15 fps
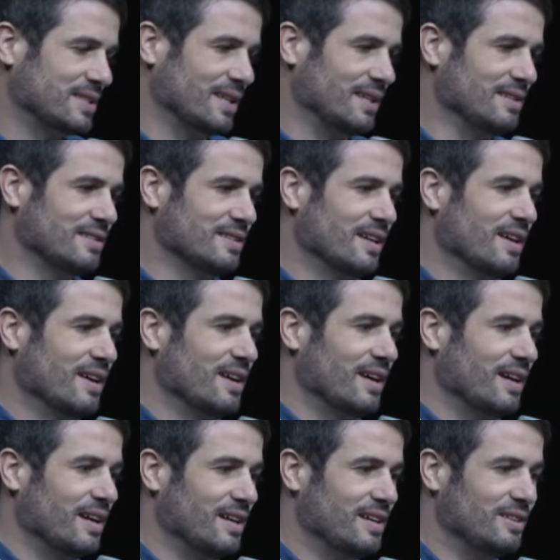sense.
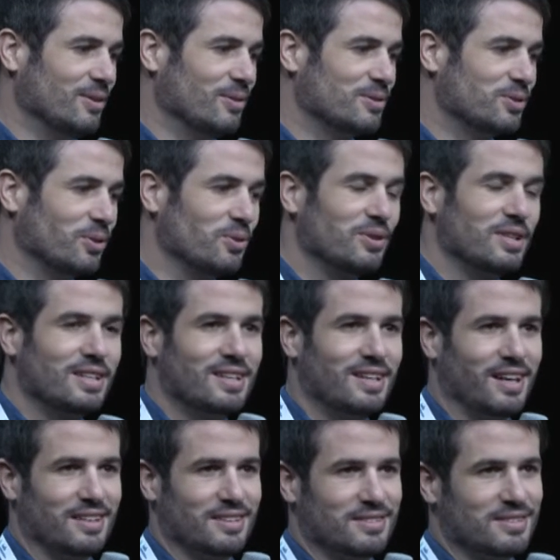And also you need
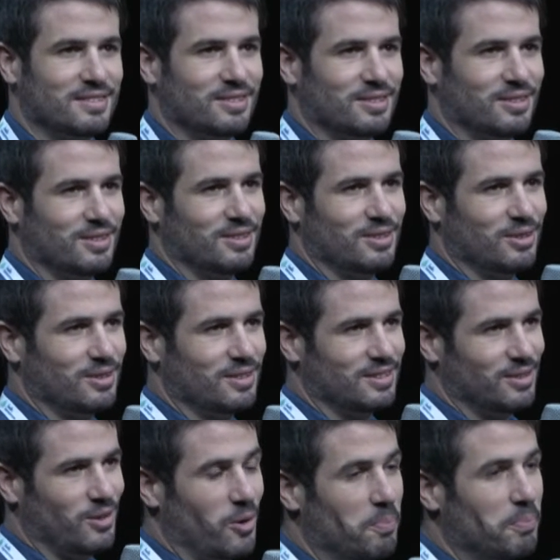clients
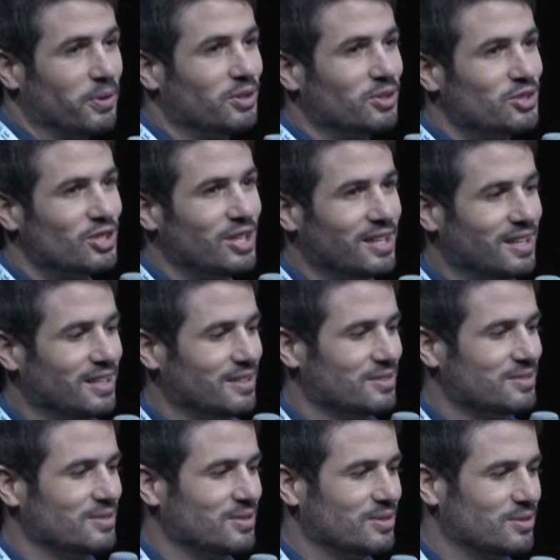or potential
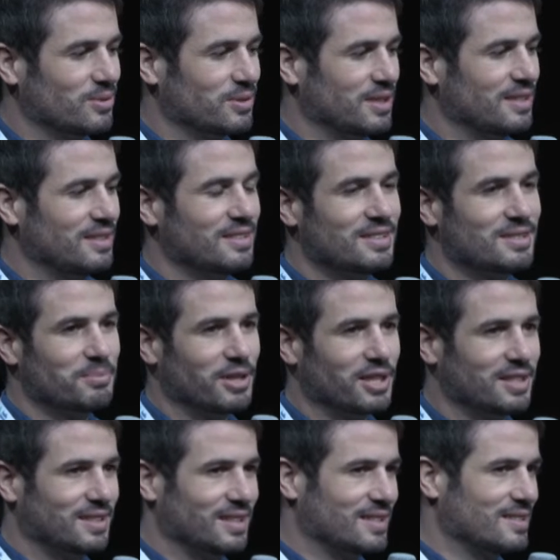clients. So then it's
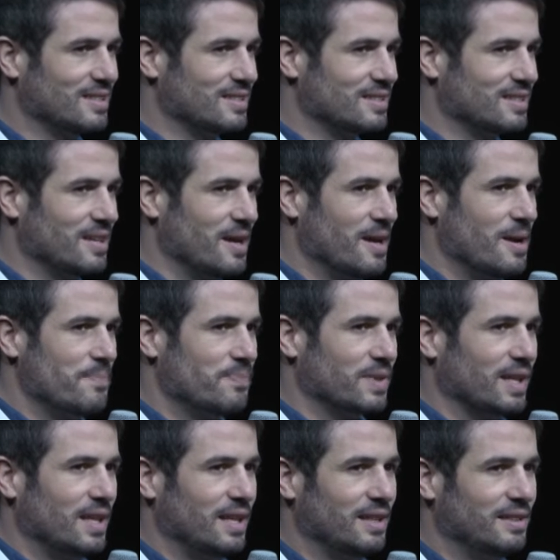market access.
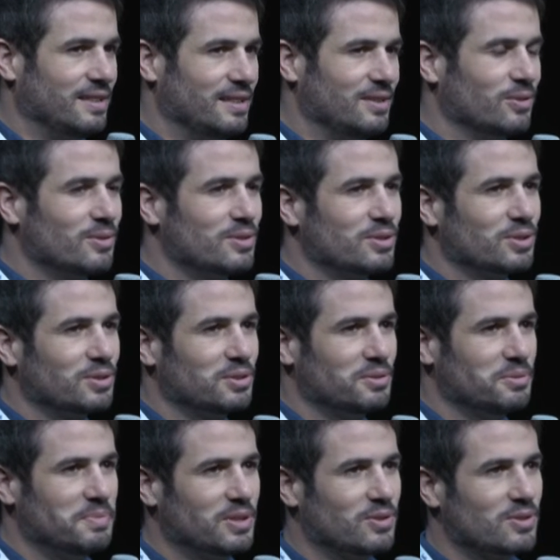And then
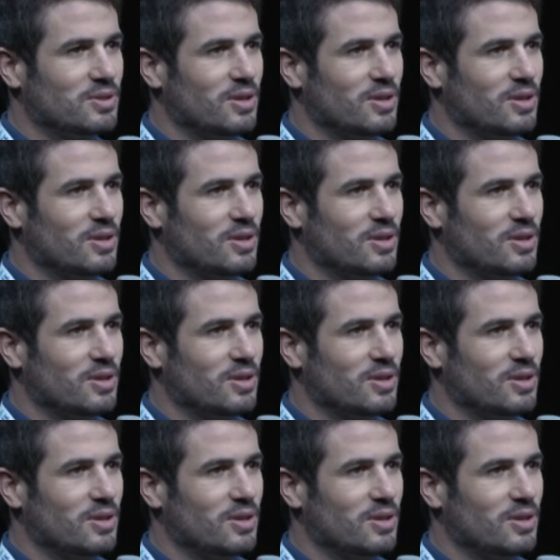also because